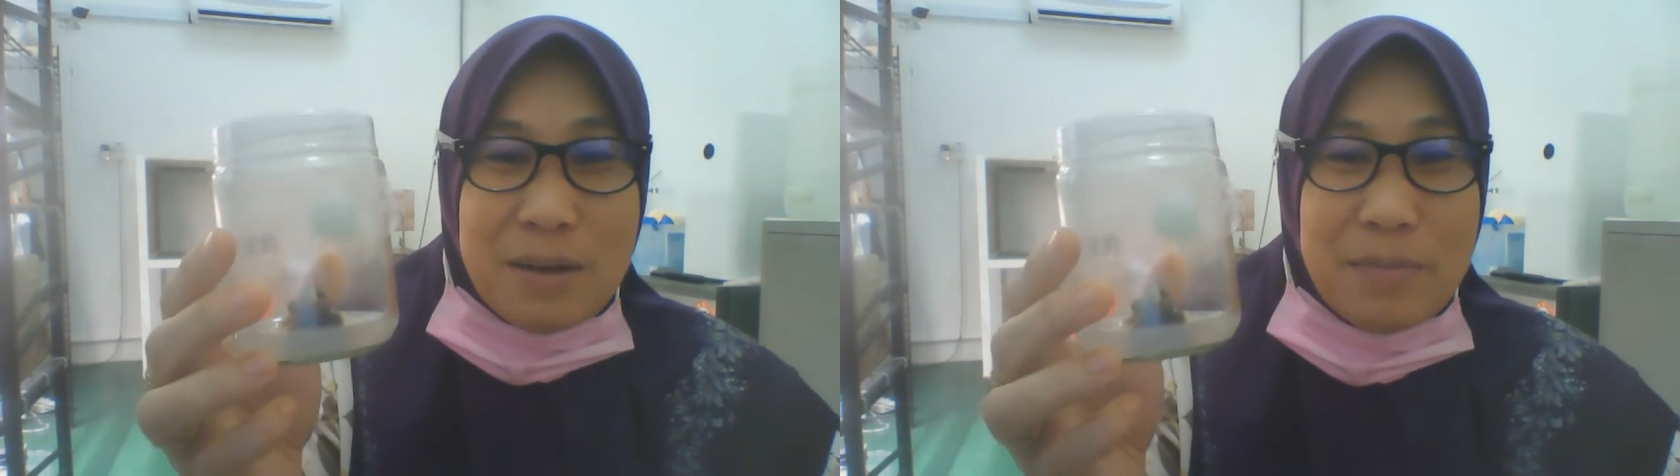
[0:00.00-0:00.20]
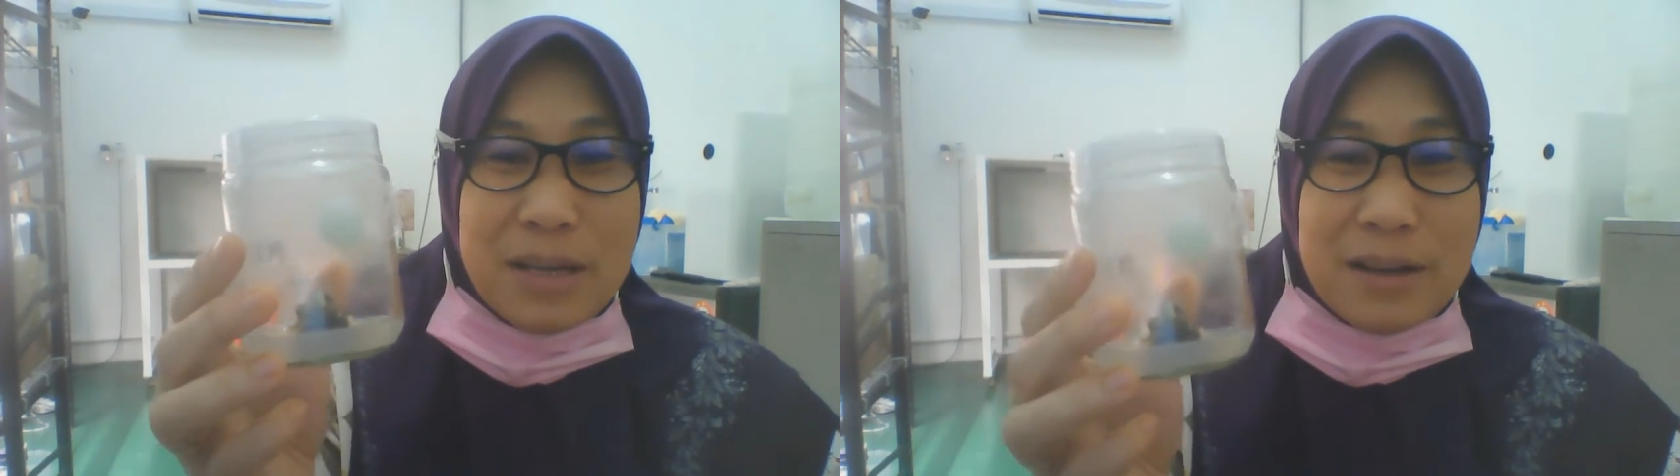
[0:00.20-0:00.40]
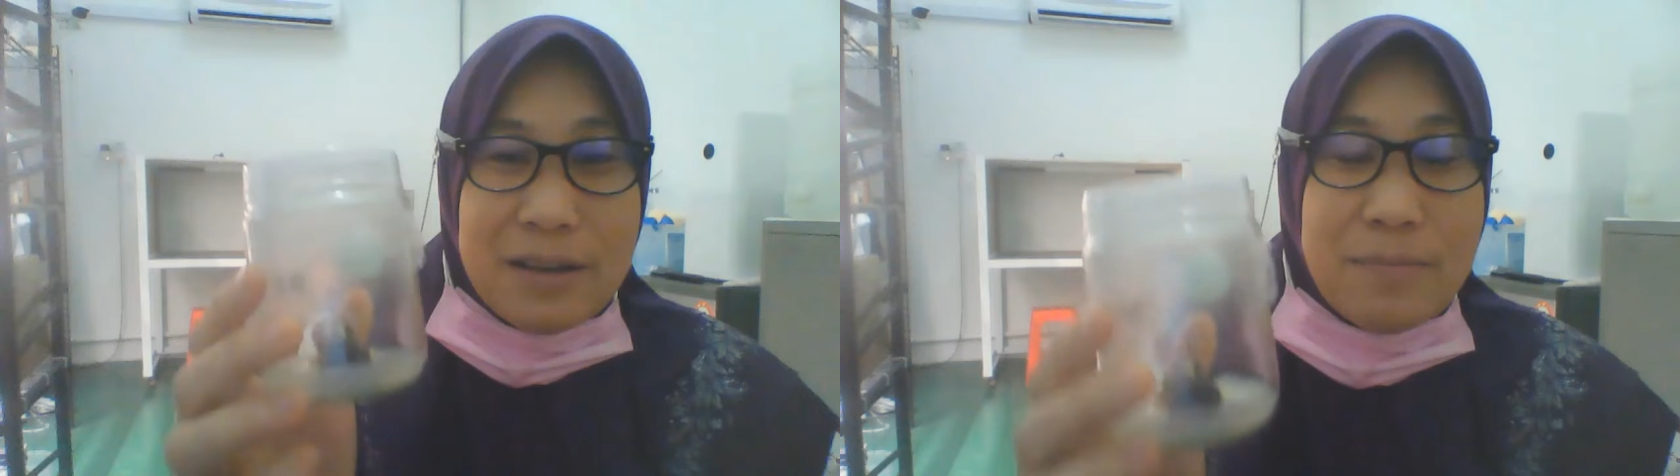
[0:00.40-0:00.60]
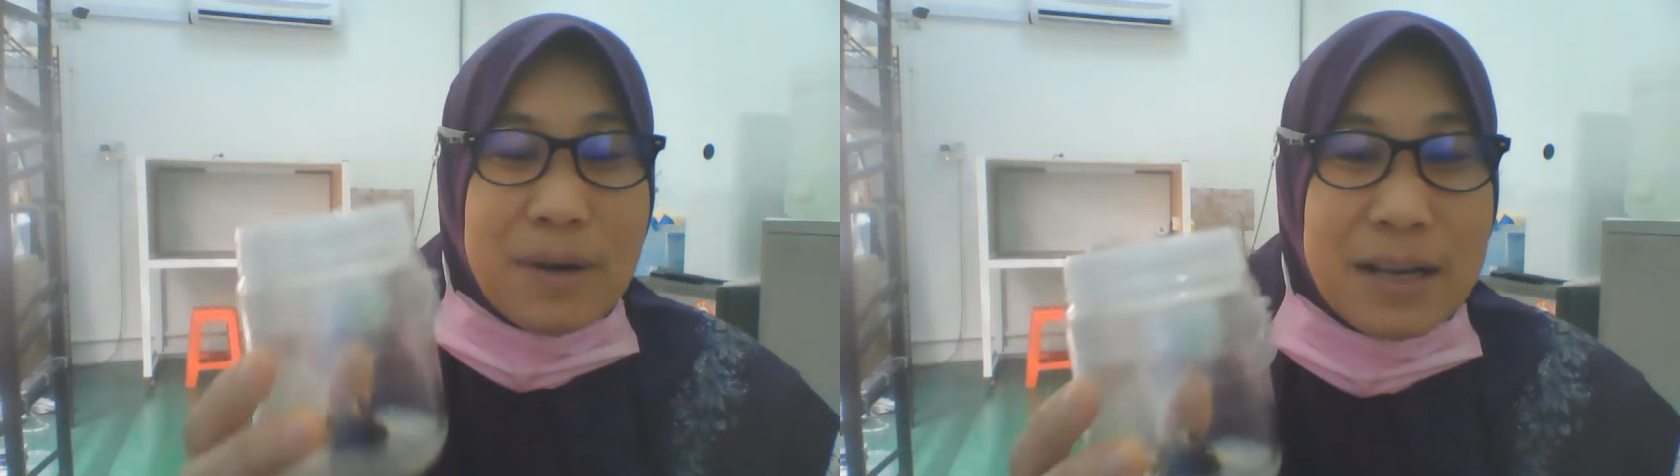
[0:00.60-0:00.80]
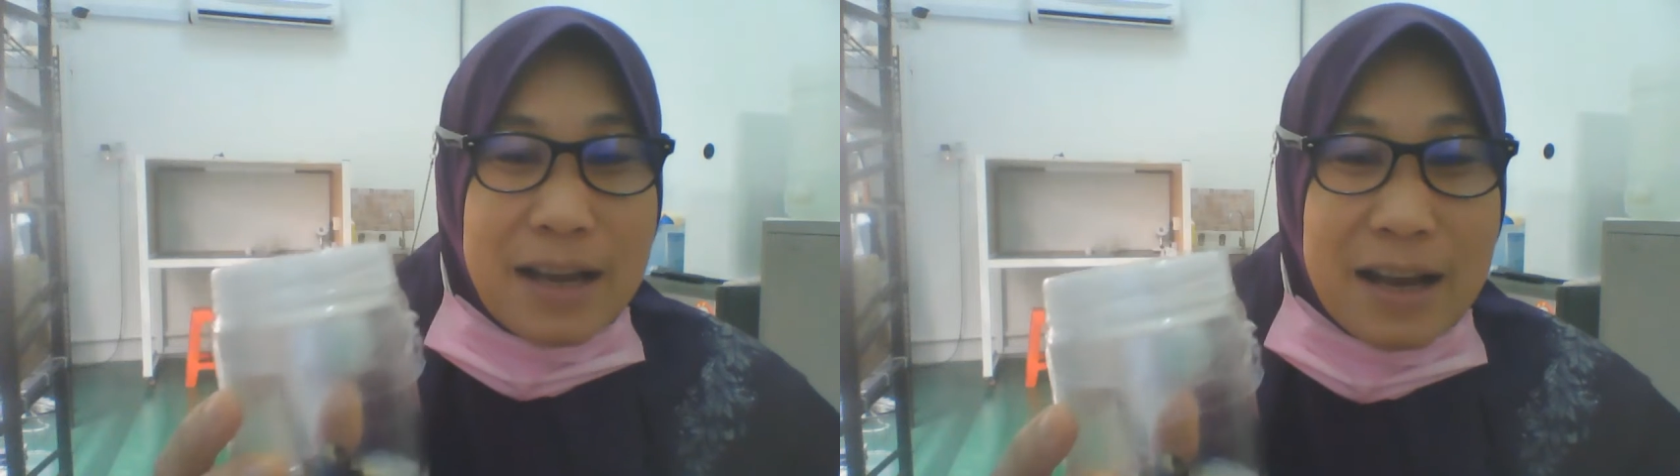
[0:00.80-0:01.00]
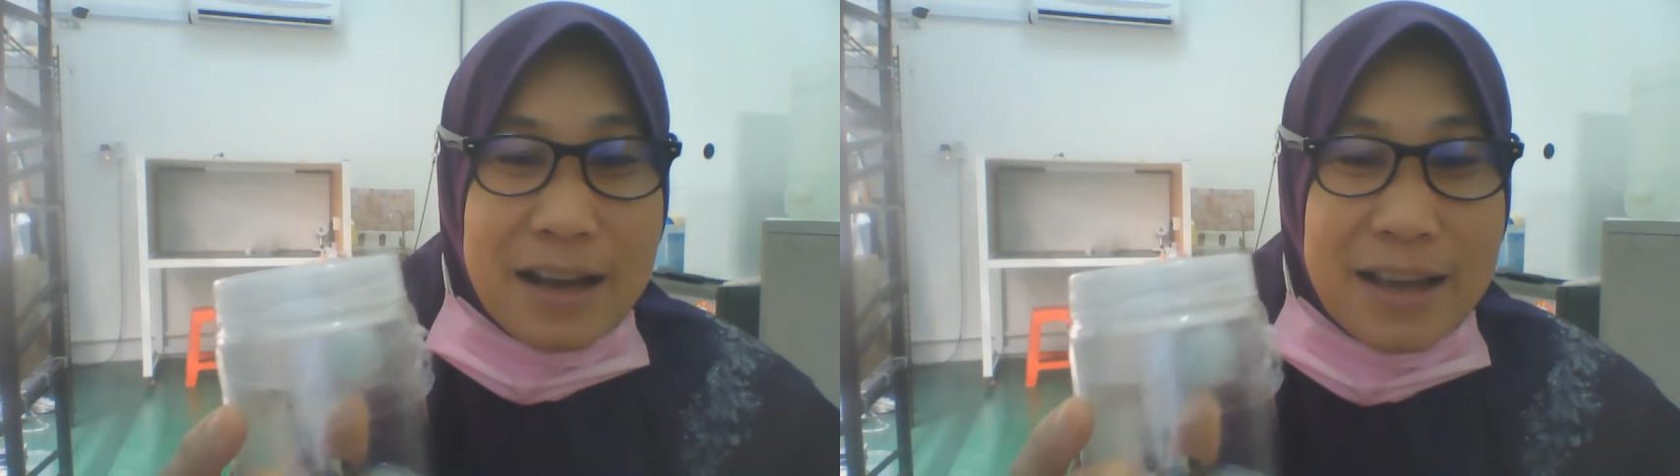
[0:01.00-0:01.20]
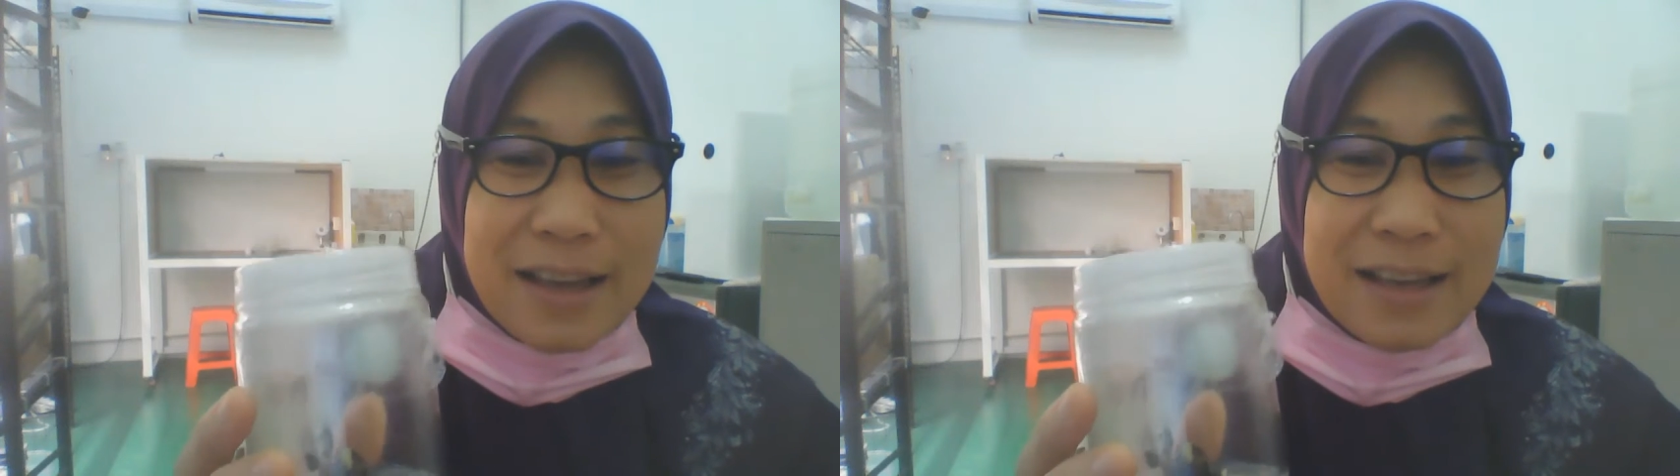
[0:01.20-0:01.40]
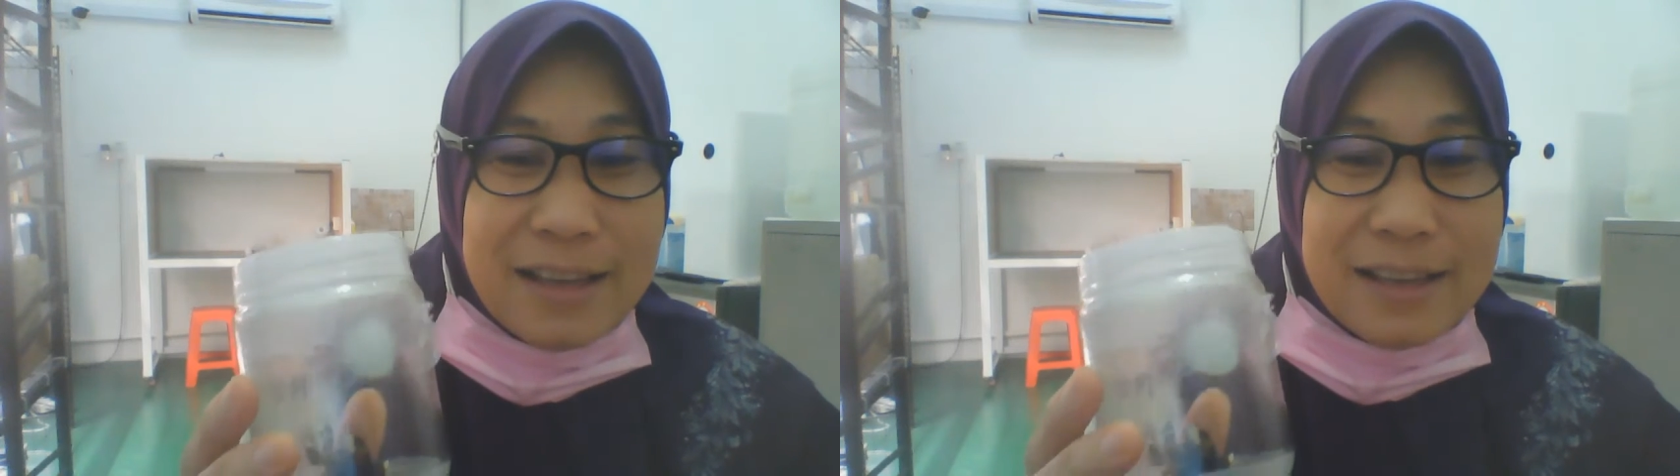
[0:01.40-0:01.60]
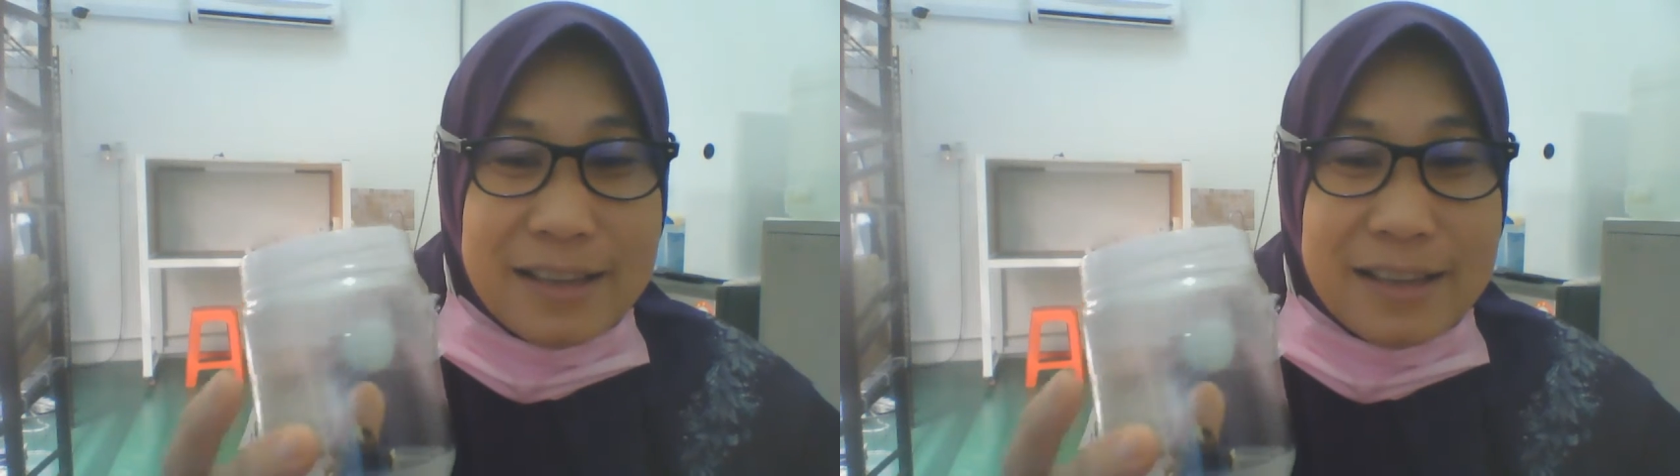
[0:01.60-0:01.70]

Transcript: can be done. But I,